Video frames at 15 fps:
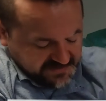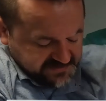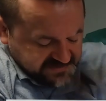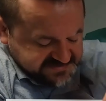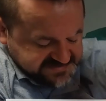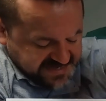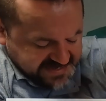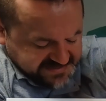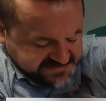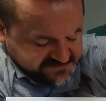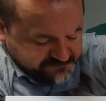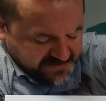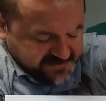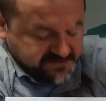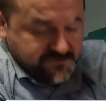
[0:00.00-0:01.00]
The
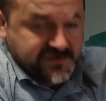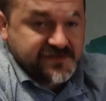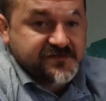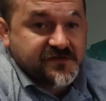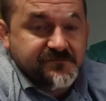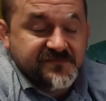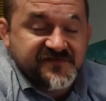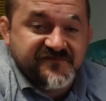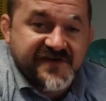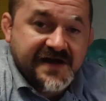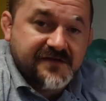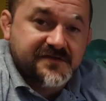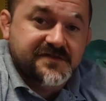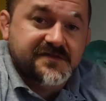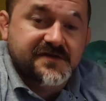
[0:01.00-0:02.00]
tightest bandwidth can be
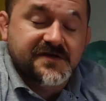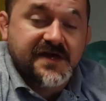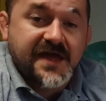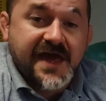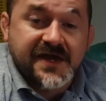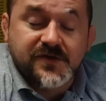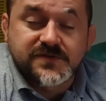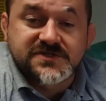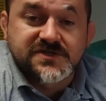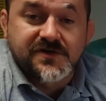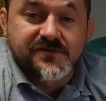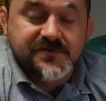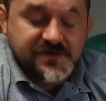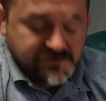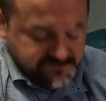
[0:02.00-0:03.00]
found at the
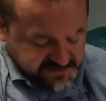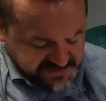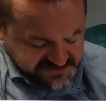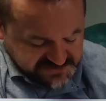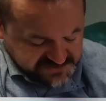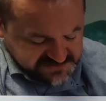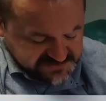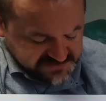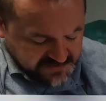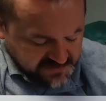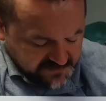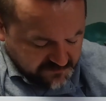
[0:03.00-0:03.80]
equatorial regions,